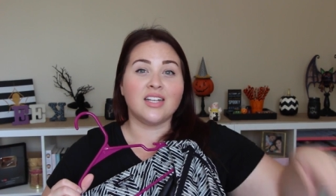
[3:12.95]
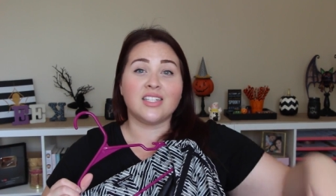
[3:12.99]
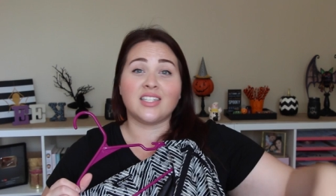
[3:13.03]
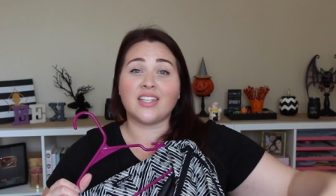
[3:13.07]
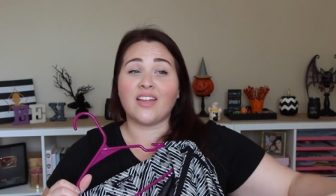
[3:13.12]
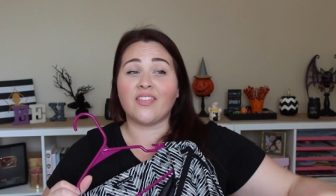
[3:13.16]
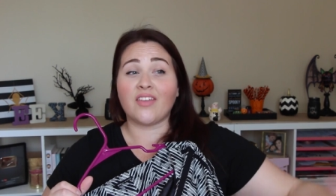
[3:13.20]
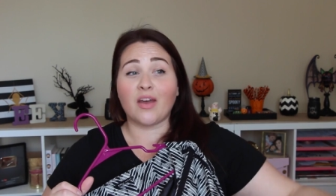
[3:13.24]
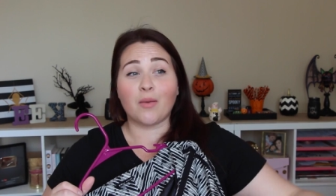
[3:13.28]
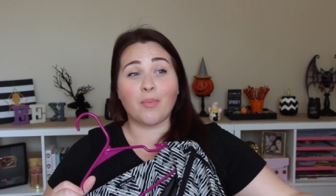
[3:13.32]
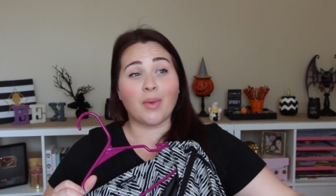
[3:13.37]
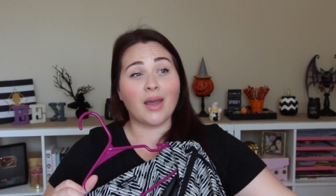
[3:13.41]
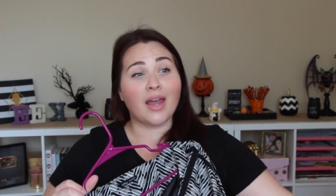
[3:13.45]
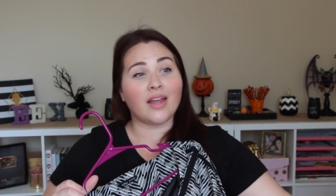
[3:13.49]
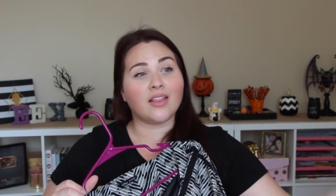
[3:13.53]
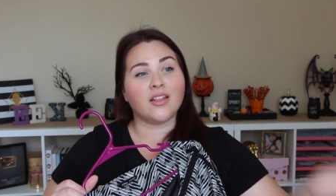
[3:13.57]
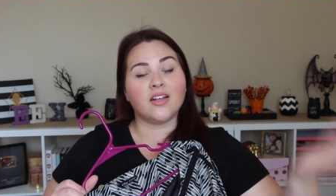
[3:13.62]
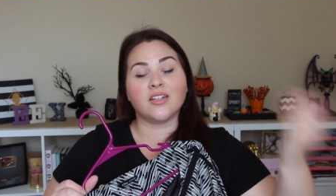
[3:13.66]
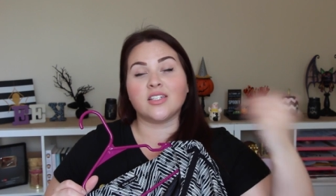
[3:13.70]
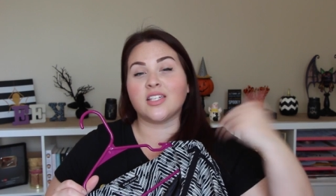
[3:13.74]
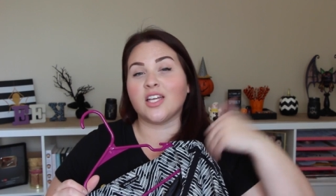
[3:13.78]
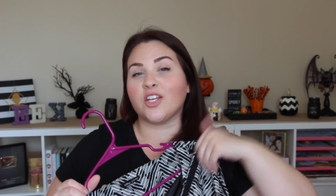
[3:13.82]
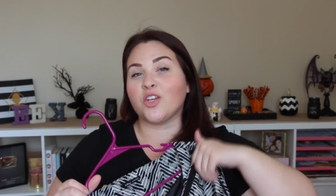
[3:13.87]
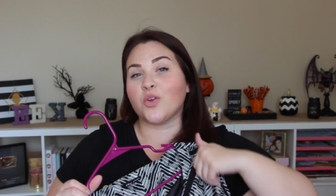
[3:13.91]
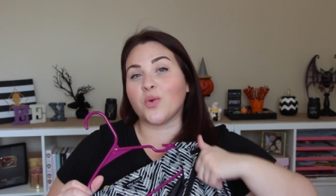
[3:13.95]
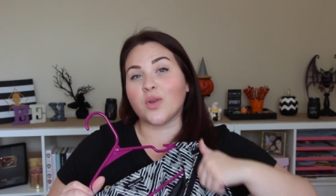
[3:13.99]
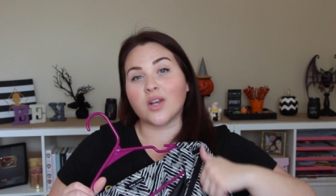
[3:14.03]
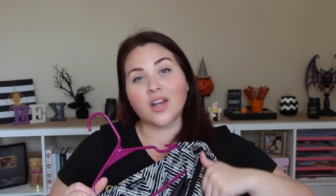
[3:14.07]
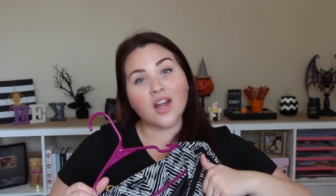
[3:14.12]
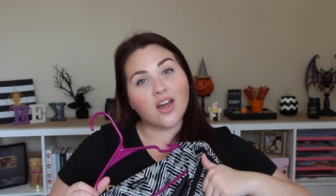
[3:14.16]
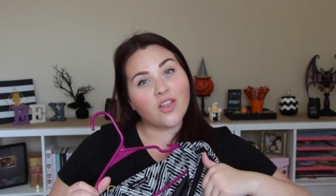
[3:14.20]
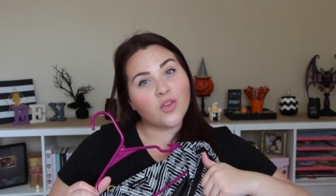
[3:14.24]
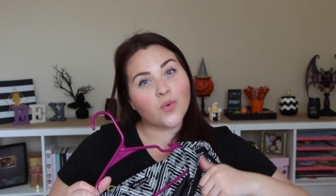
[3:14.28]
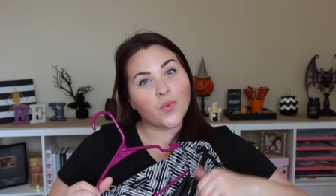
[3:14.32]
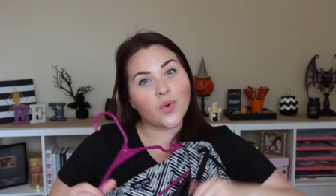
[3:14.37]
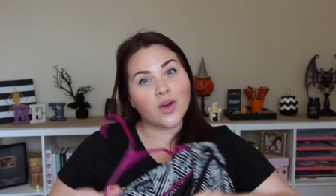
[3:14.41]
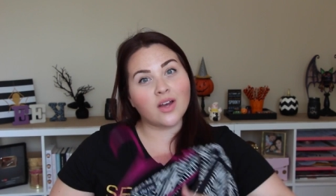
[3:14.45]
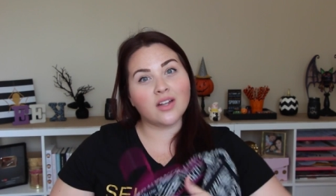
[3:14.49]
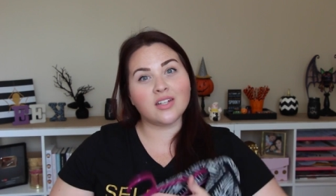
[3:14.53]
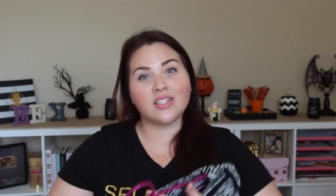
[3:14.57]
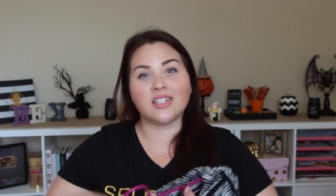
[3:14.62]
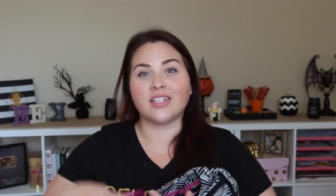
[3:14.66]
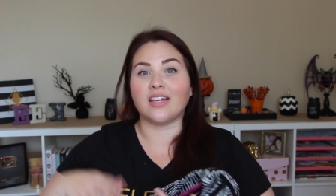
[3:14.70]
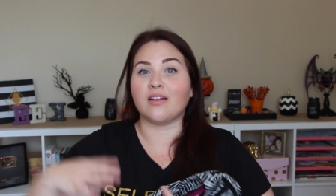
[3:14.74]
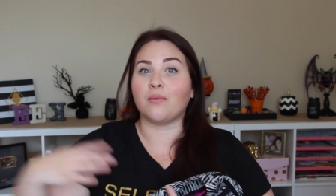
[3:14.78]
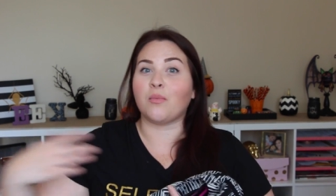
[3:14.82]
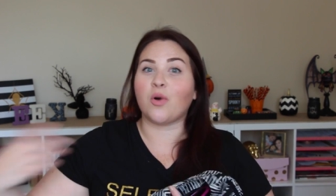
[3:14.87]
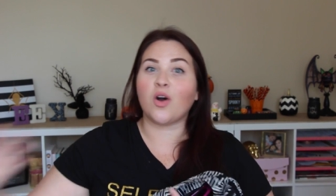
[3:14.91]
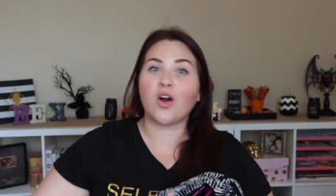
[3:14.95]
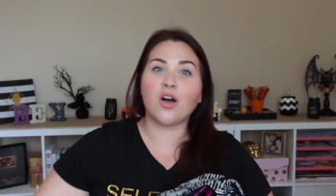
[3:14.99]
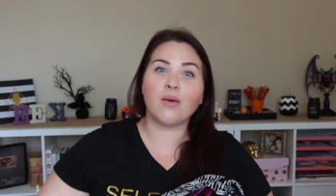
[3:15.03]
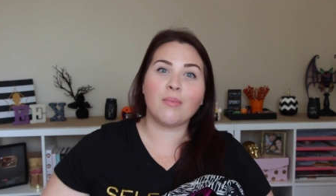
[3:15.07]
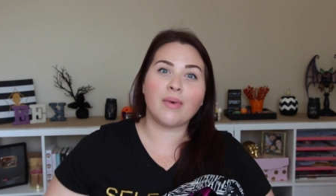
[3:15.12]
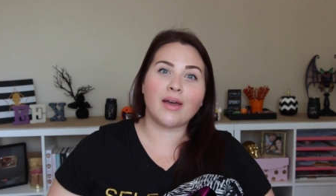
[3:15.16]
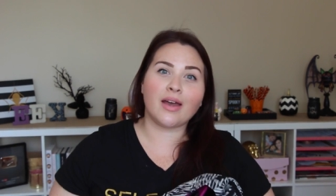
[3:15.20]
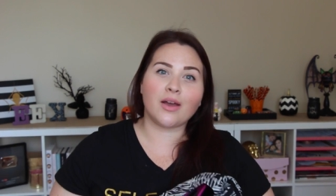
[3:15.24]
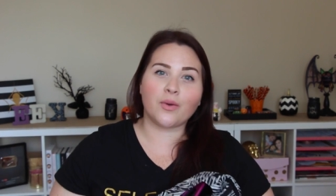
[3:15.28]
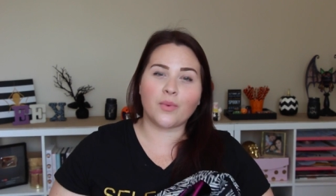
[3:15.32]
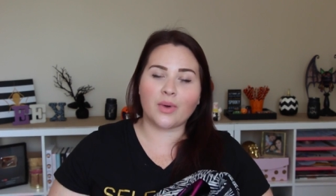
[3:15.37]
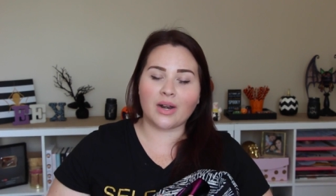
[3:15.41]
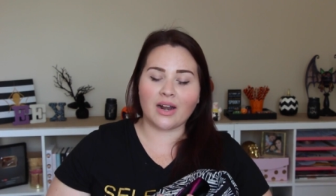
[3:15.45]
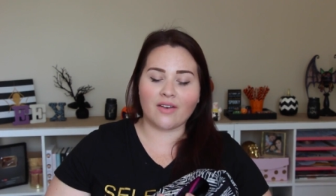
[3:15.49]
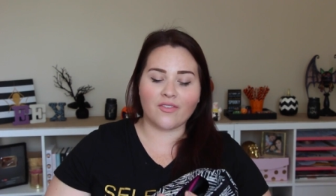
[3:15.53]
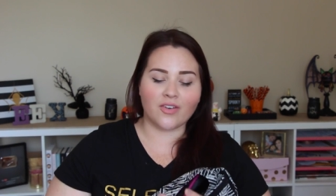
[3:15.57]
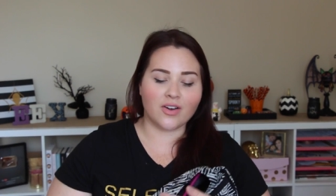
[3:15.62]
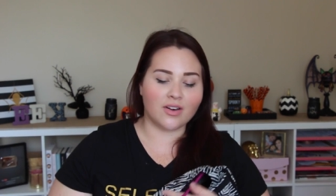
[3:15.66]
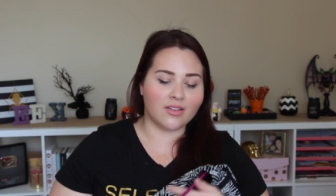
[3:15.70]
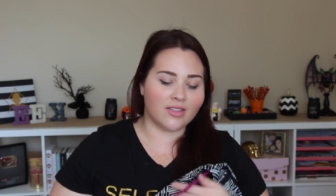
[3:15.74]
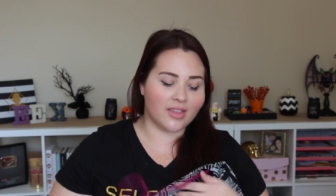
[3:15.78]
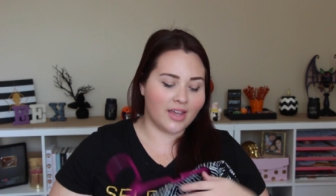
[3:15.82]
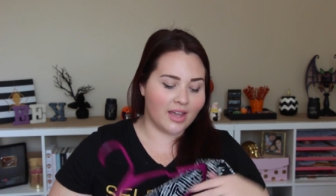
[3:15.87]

send that back, they'll send you another one, send them all back, whatever.